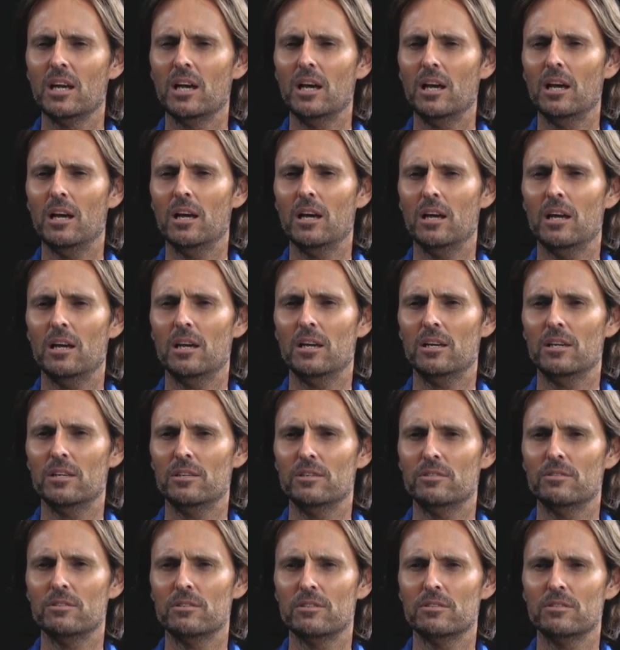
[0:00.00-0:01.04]
Uh,
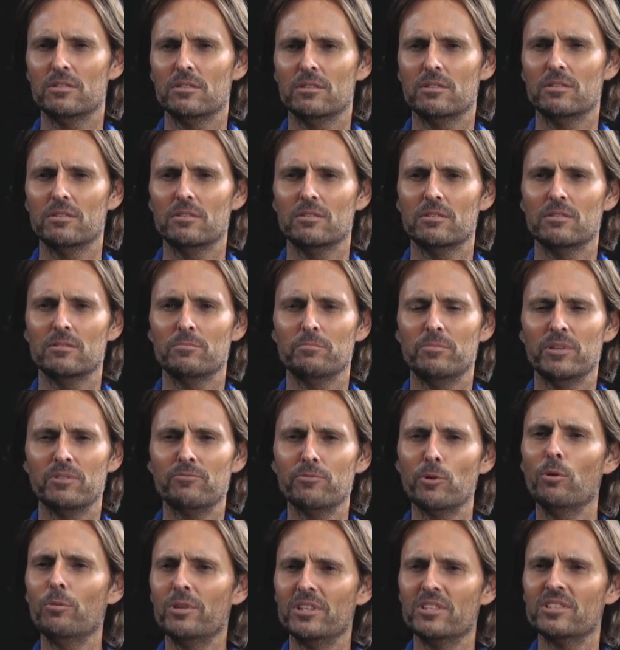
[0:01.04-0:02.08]

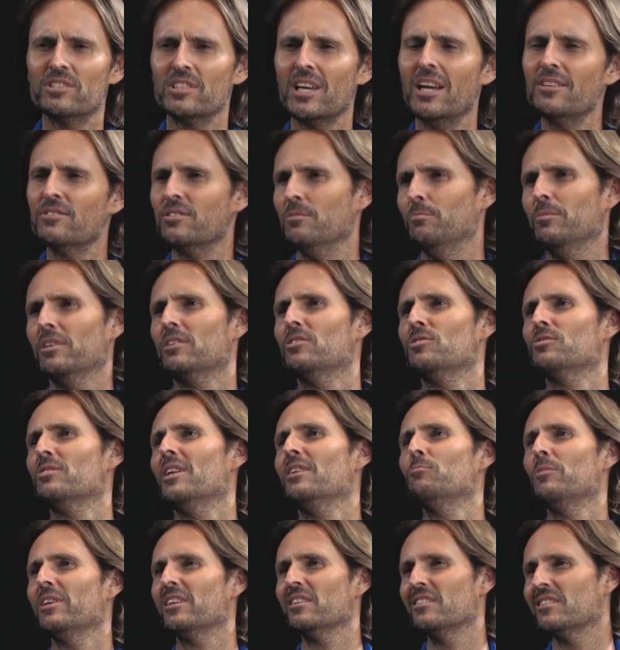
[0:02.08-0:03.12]
before we discuss them, because
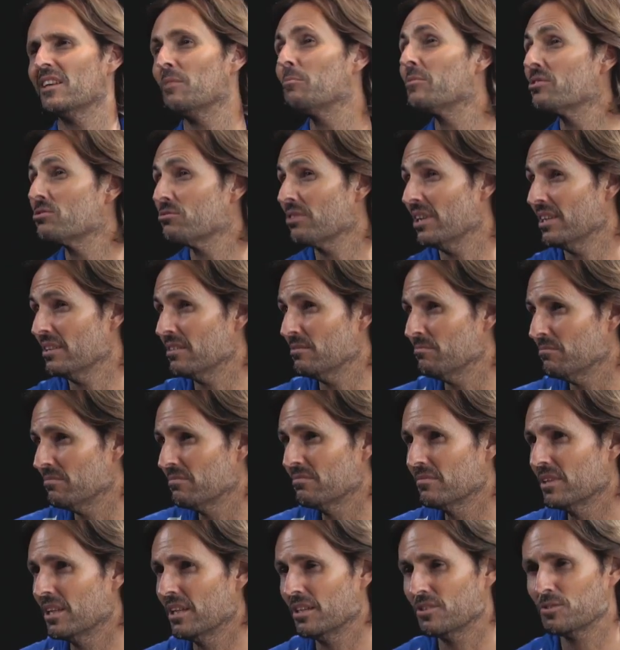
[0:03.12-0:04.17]
then we can demonstrate them.
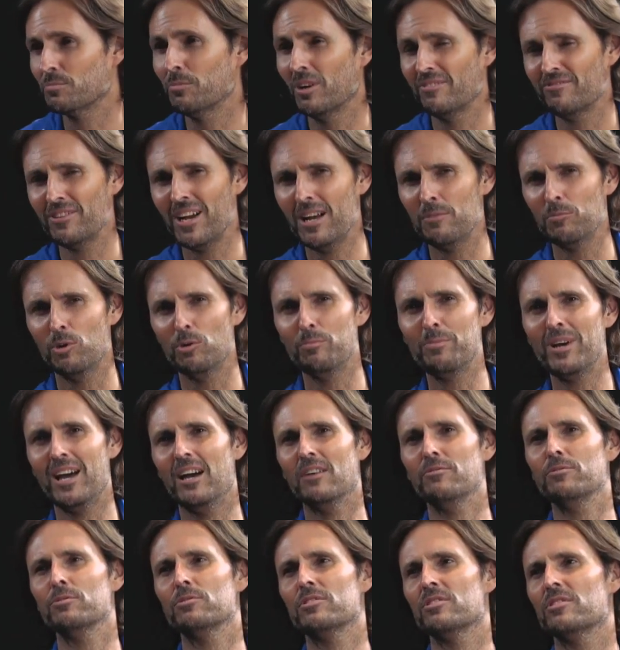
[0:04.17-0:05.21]
And it's far more
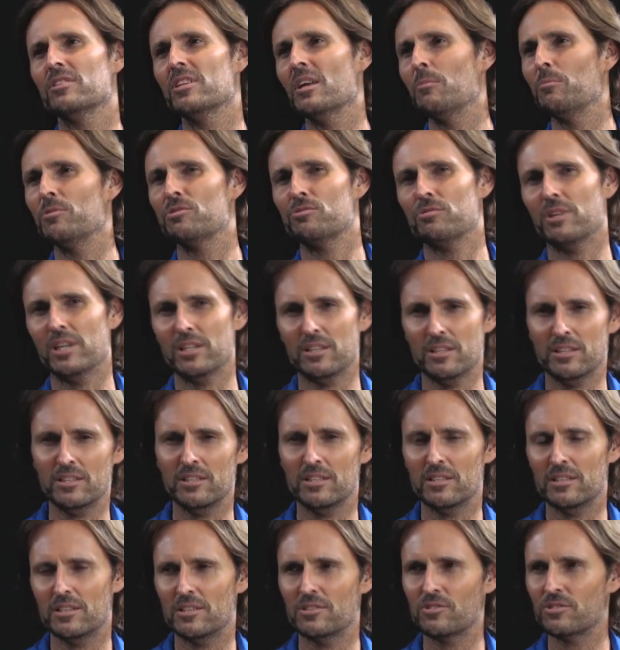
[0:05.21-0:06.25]
powerful to demonstrate it than
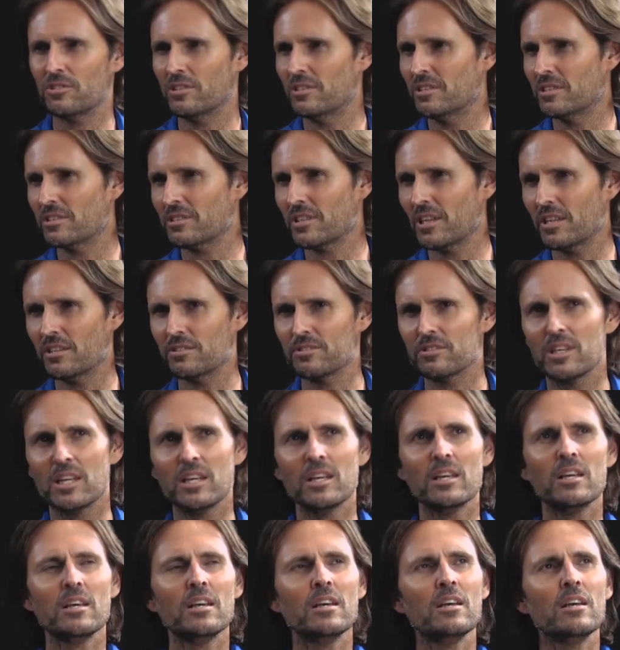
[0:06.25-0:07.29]
it is to discuss.
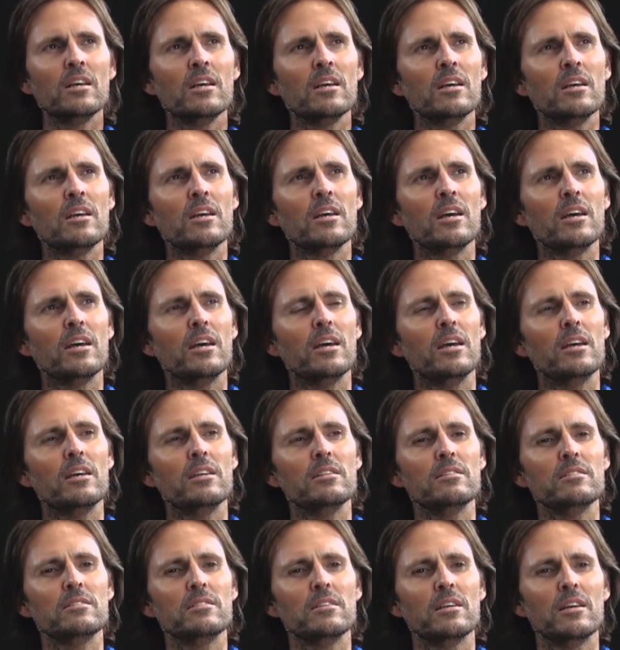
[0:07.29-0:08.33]
Yeah.
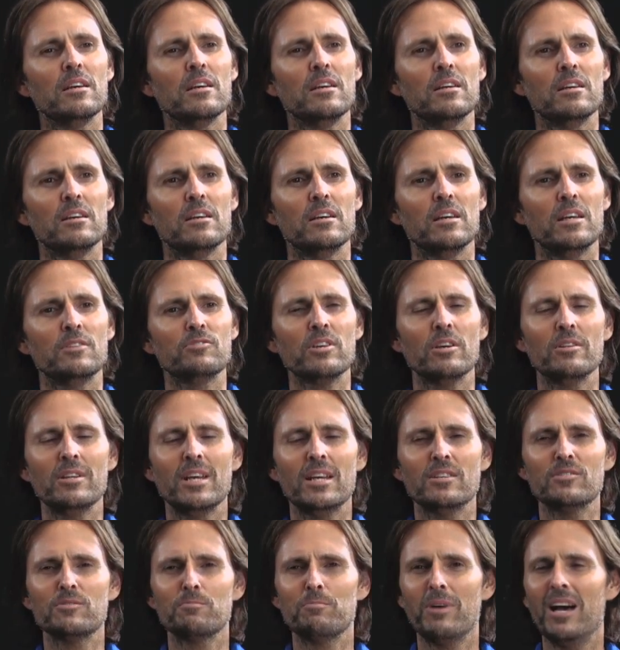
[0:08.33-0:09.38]
And, uh, and so
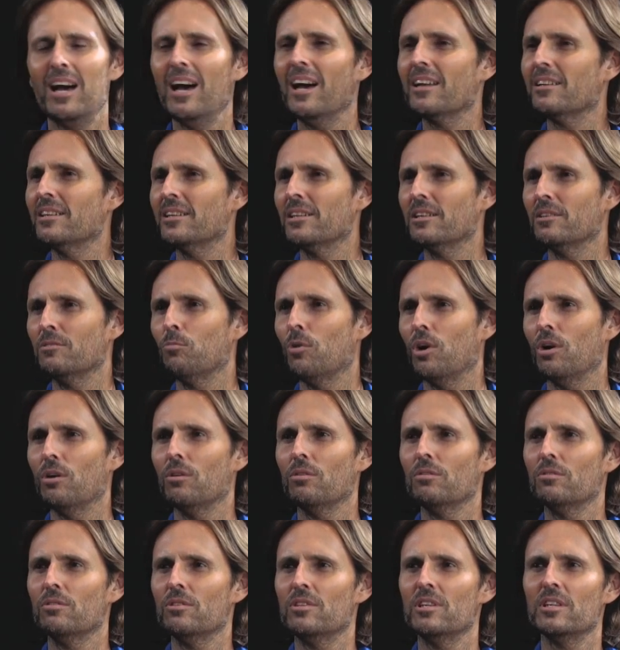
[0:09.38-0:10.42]
that's partly what
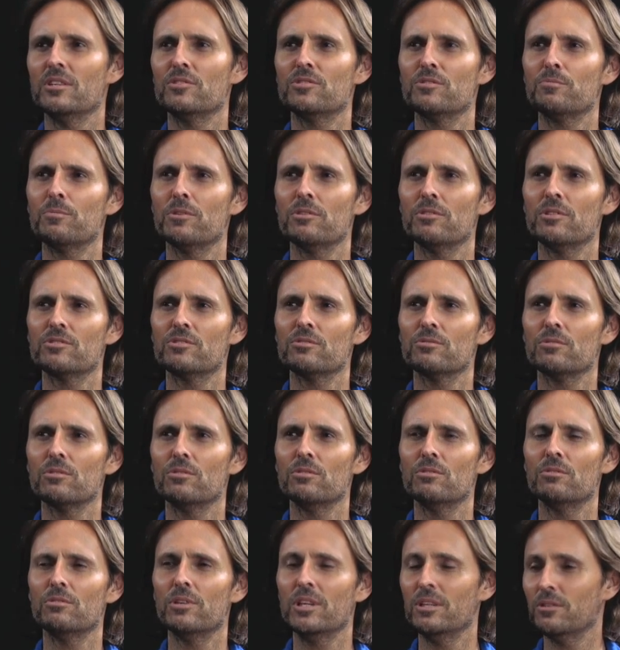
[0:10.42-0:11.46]
these spirits are
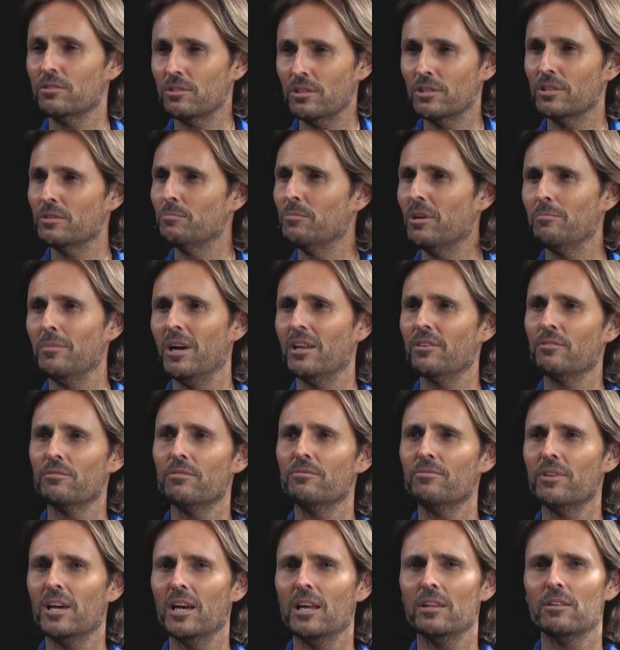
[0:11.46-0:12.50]
all, including my mother
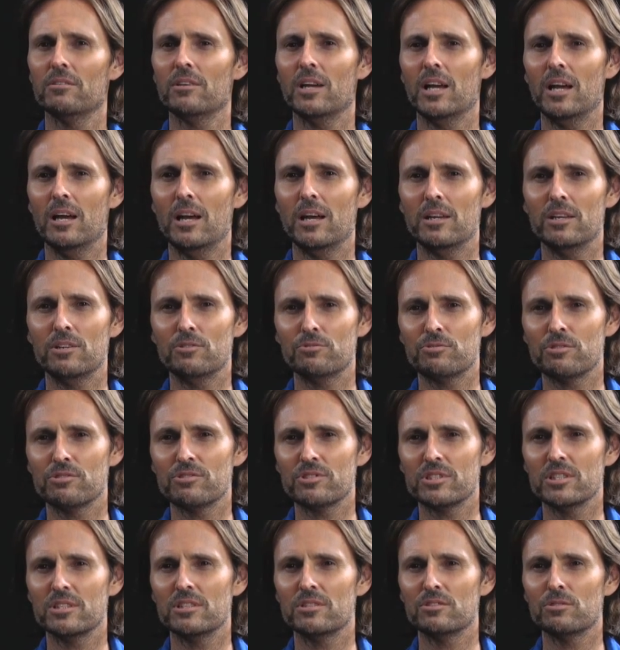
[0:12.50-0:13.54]
and father, mm. are
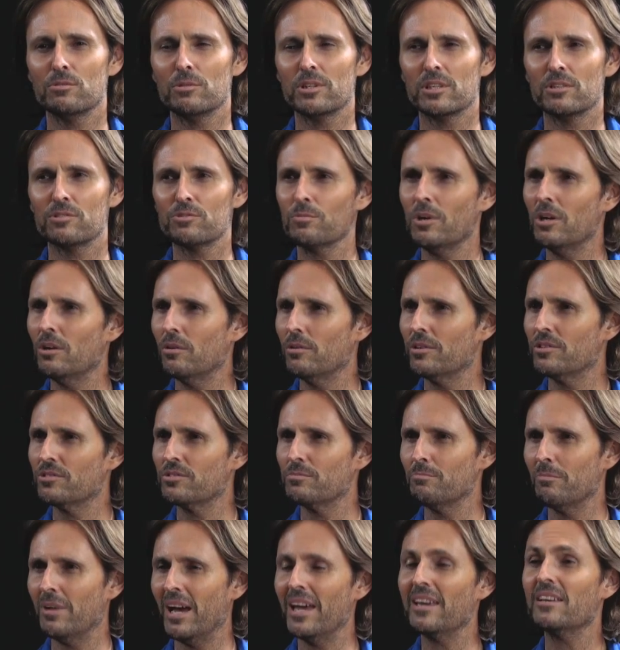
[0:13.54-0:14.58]
interested in doing as well, is
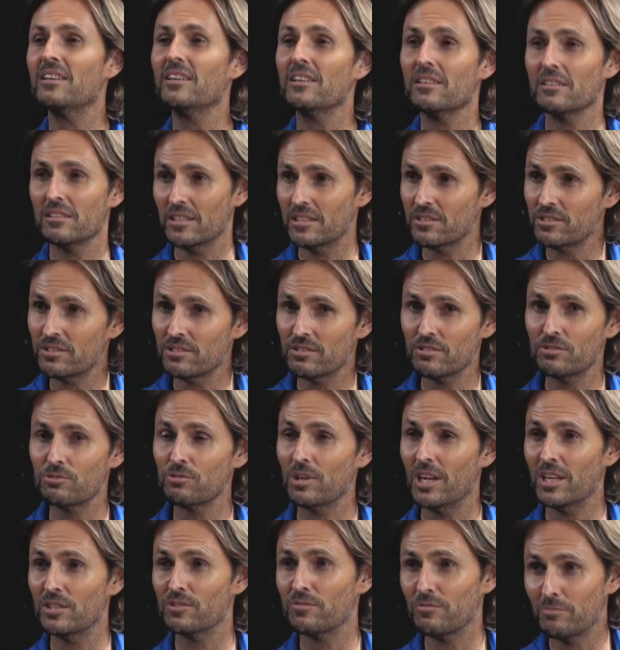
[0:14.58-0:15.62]
making this
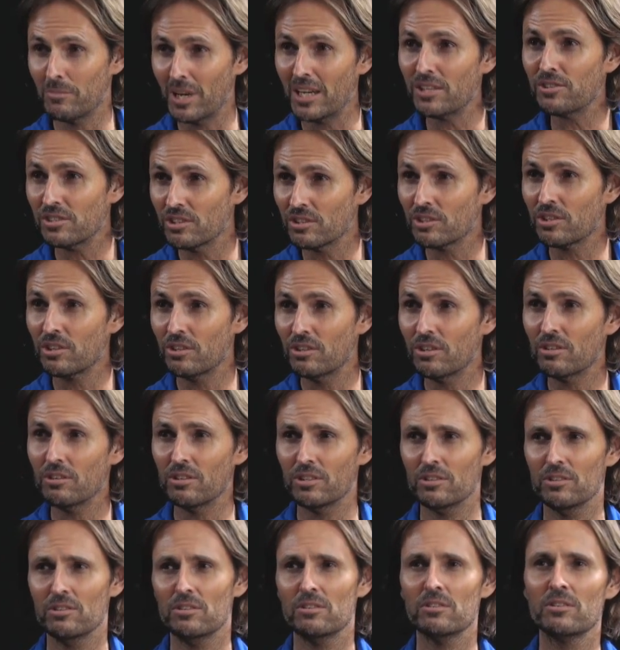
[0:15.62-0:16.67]
transformation occur
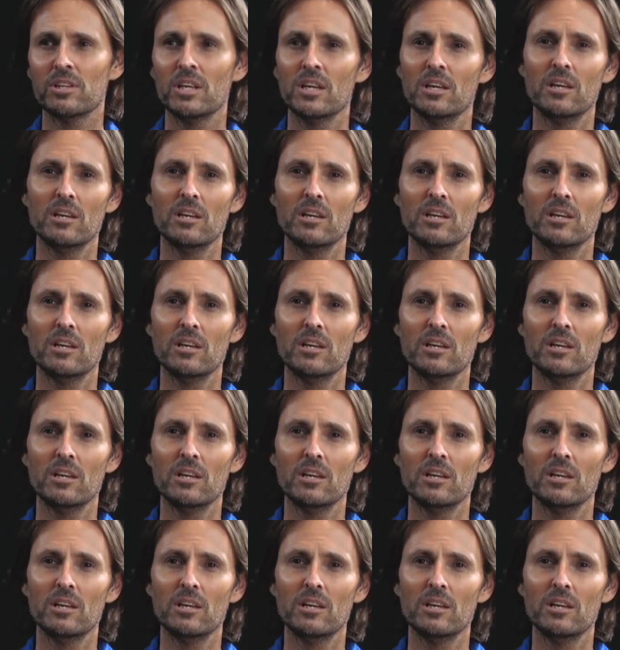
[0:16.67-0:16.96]
on earth